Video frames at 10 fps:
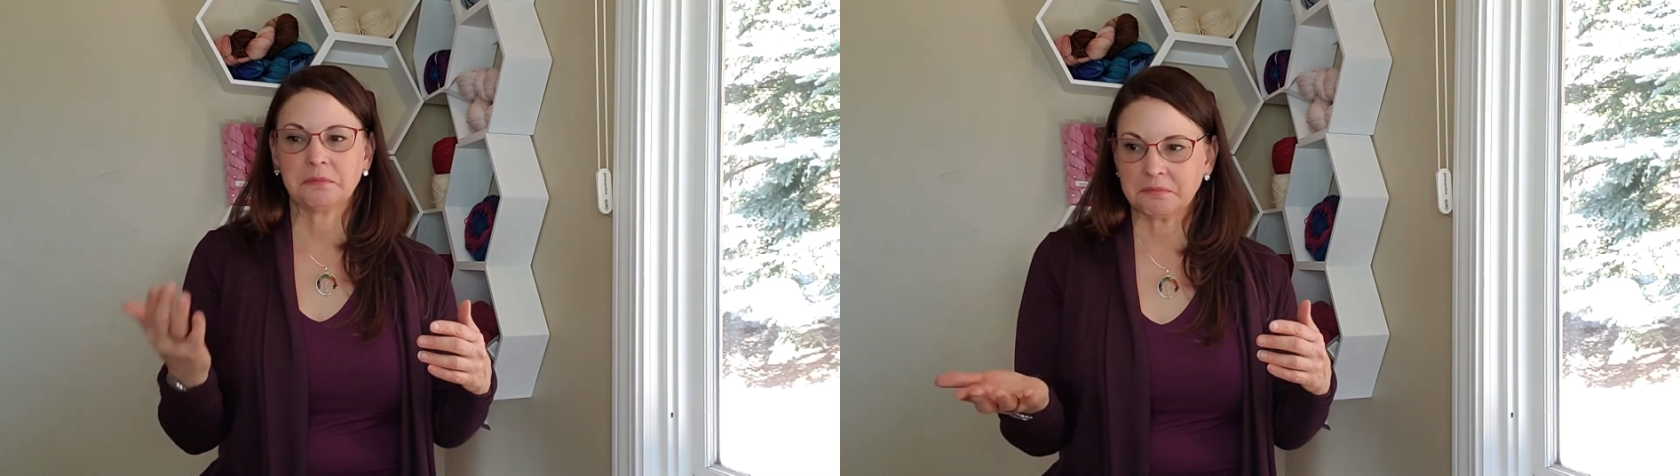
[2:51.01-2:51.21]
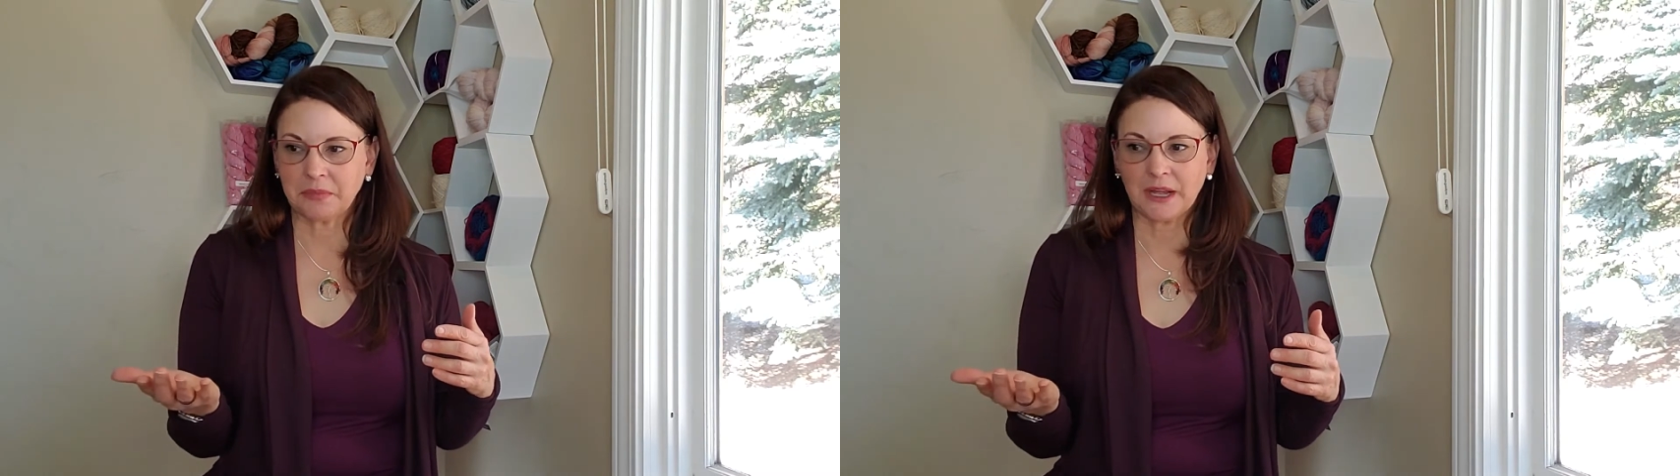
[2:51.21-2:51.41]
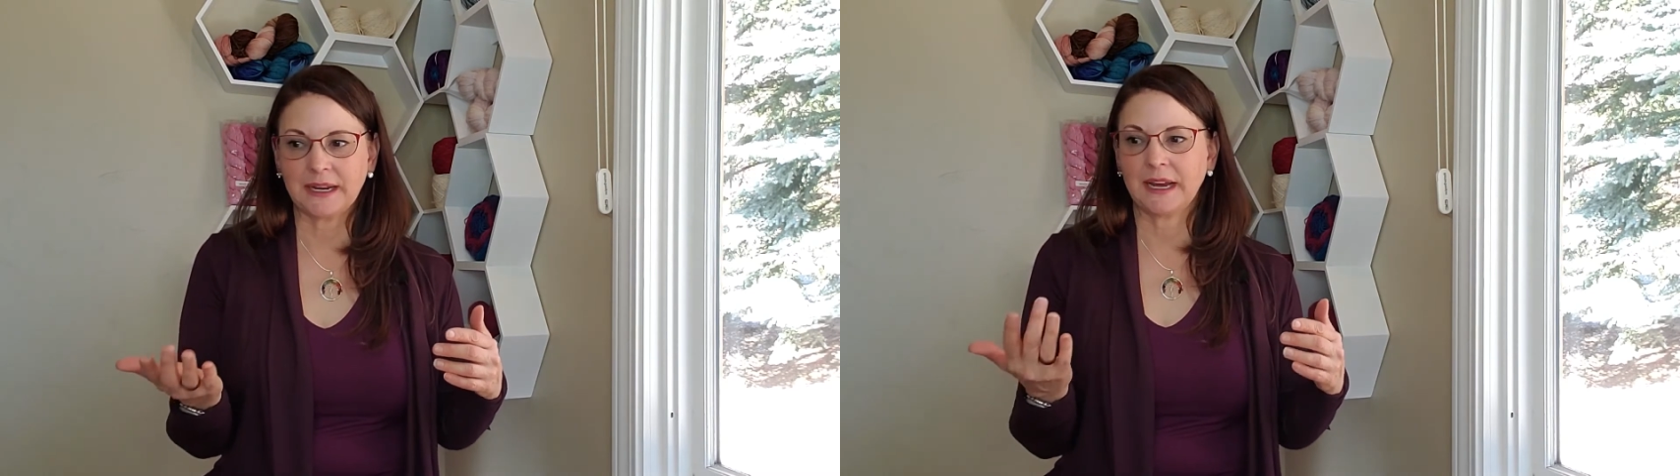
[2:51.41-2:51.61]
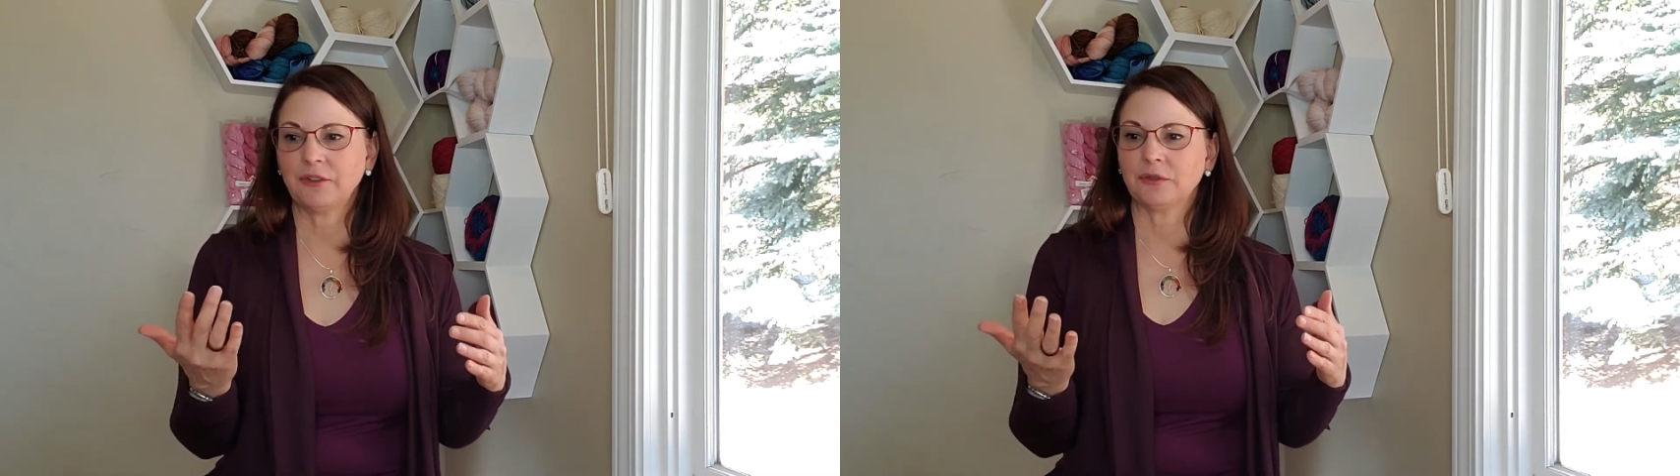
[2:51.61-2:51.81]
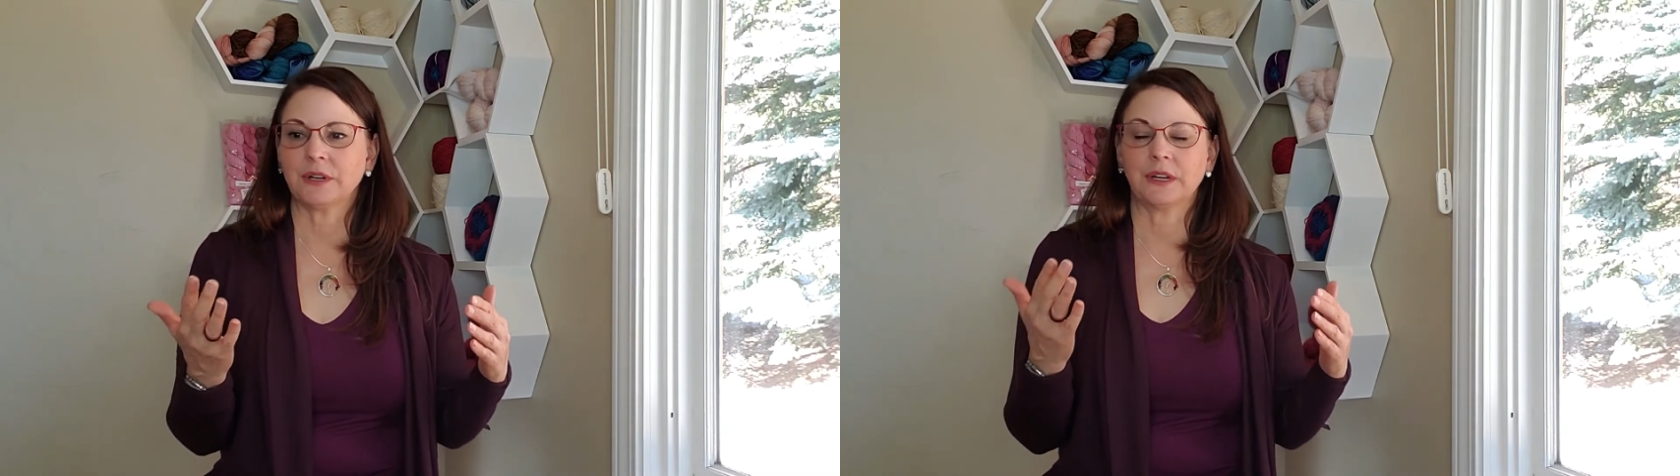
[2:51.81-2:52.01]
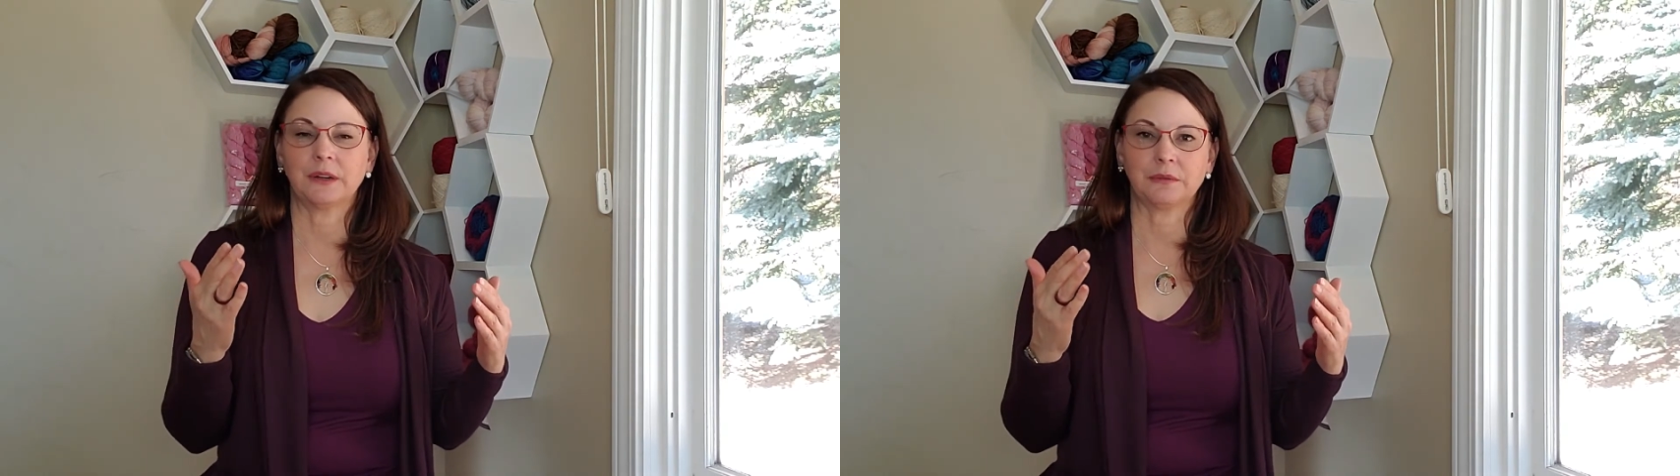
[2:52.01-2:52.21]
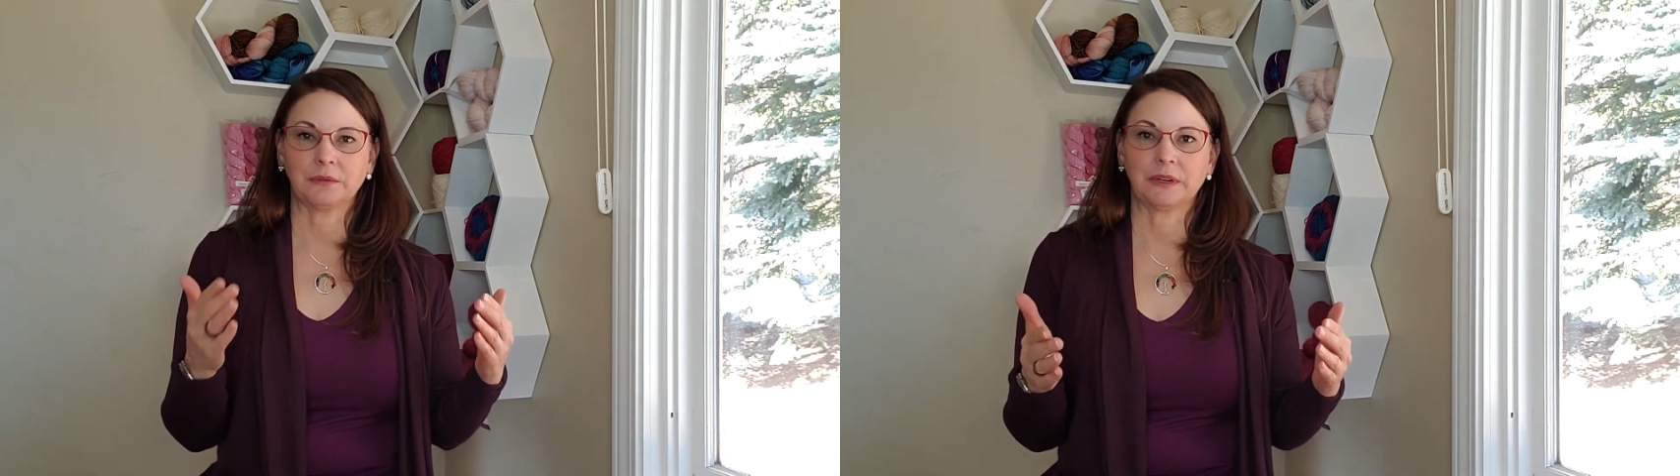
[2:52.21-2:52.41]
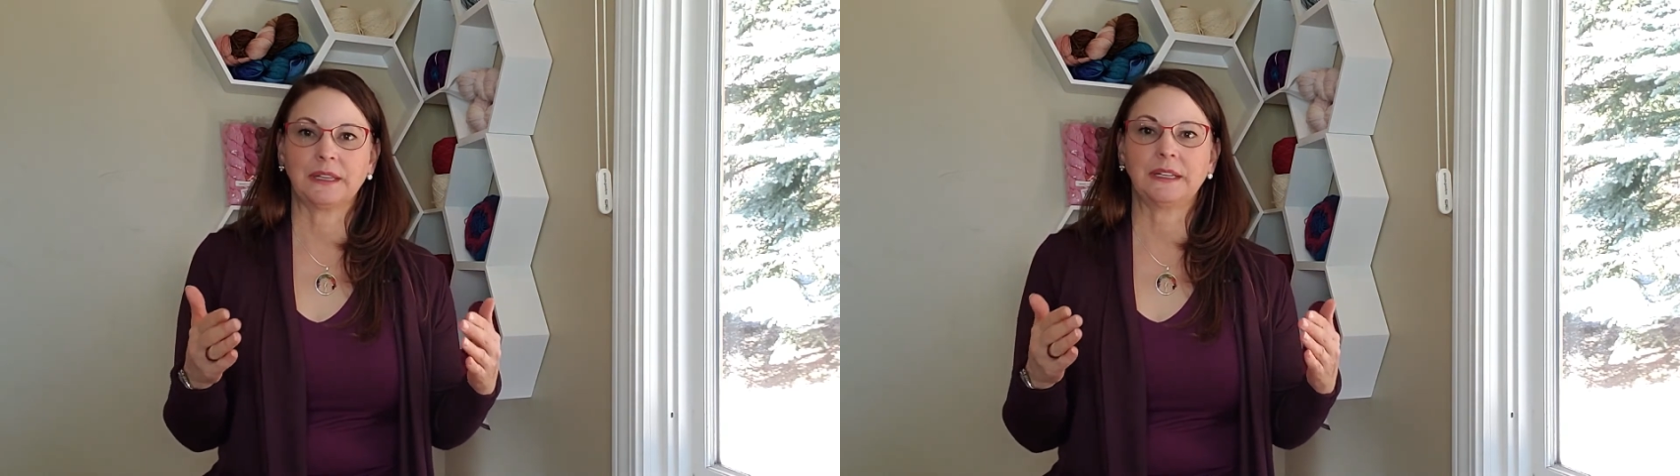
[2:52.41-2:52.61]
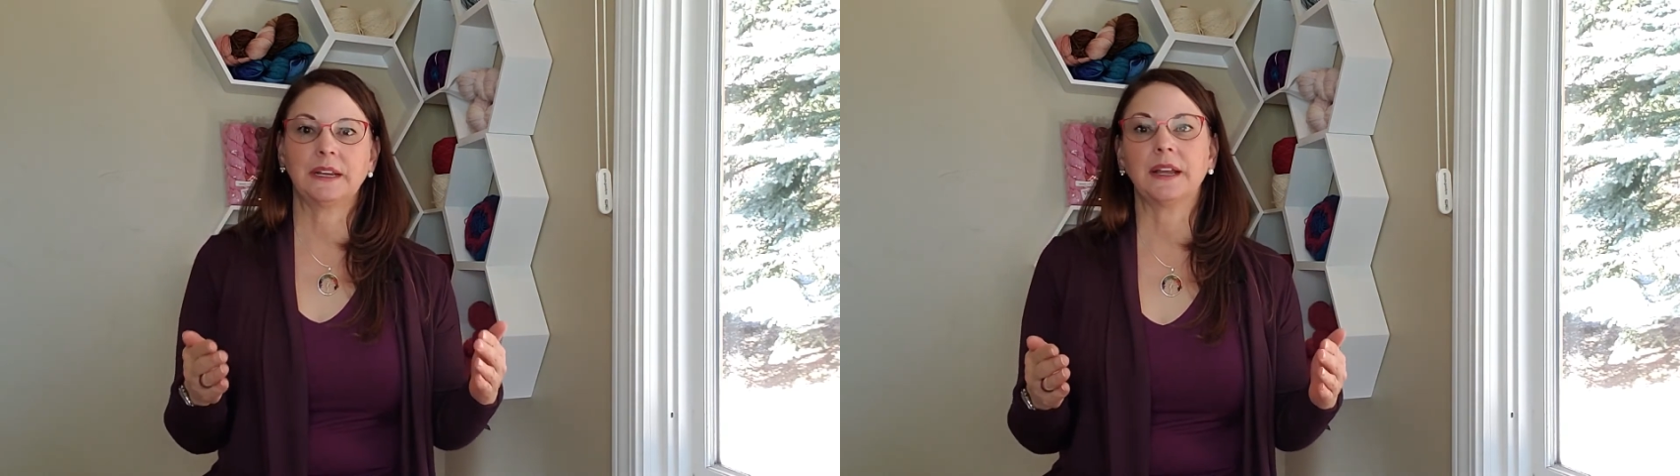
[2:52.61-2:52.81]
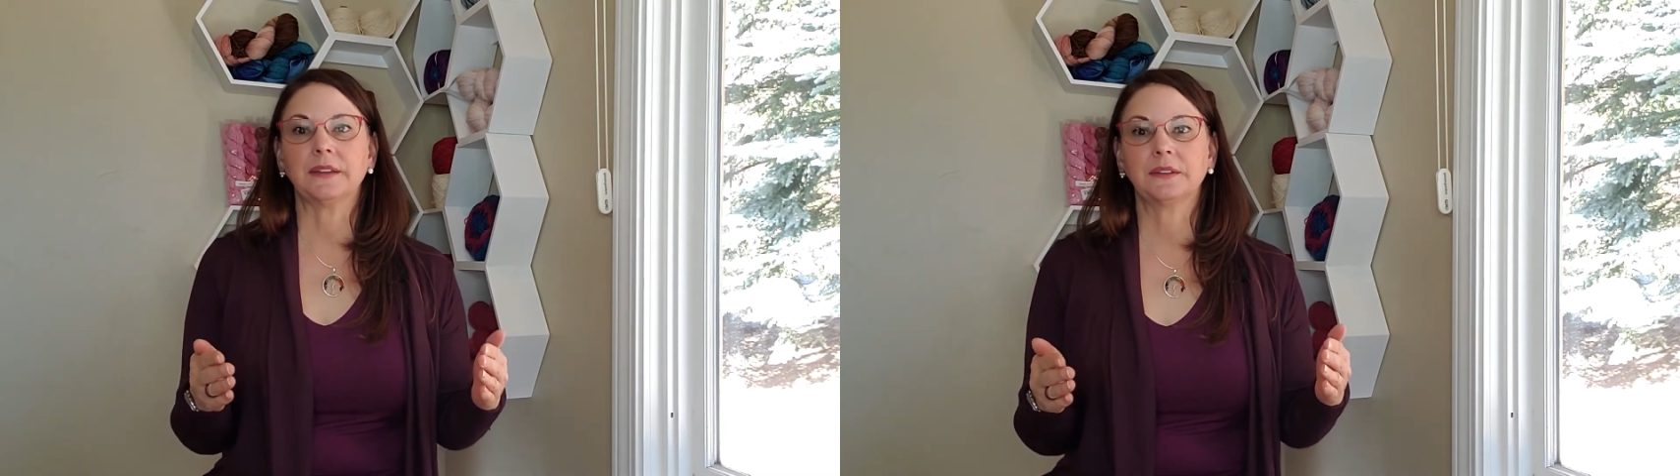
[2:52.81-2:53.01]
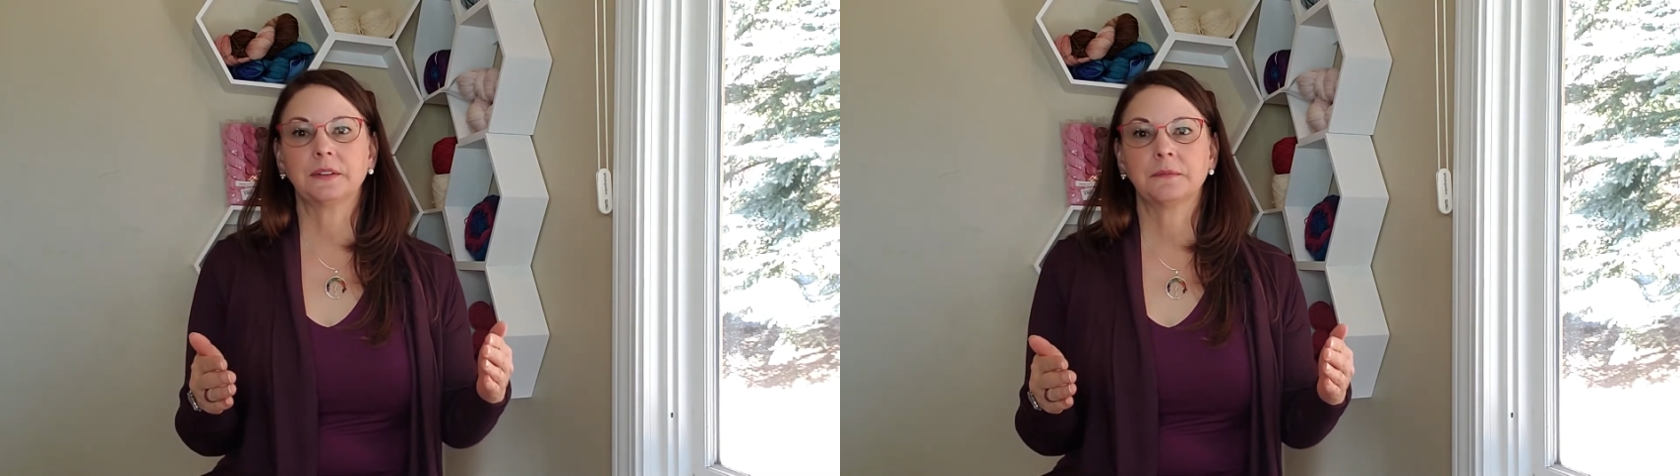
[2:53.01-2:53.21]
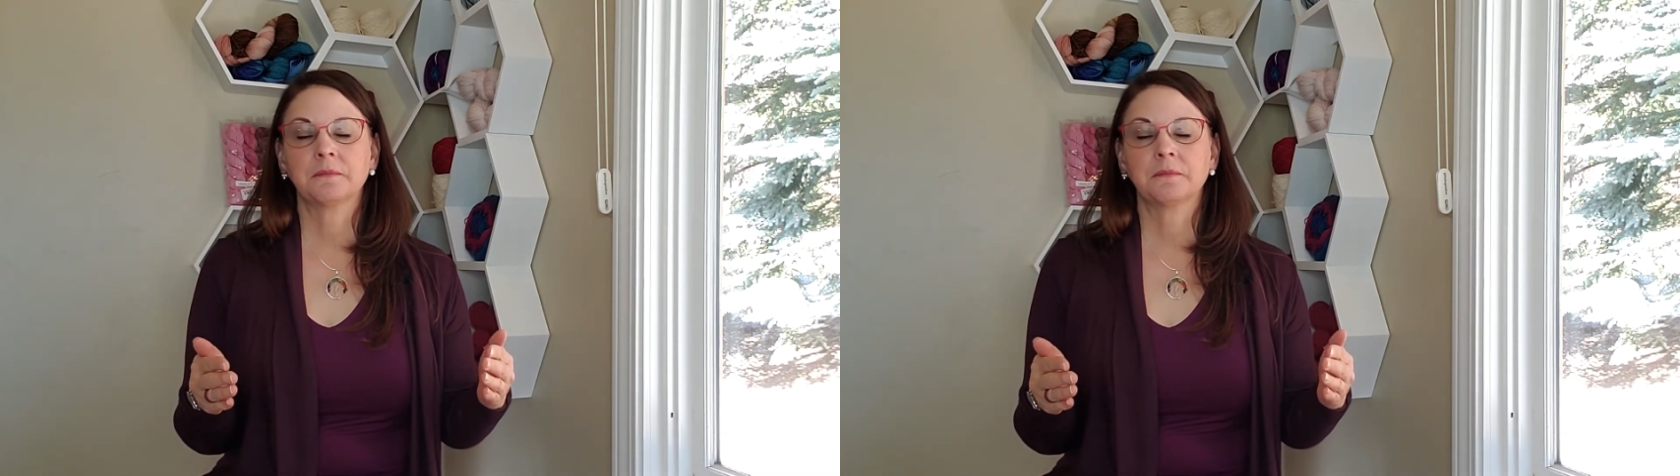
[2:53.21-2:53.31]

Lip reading: body hatred. It really does.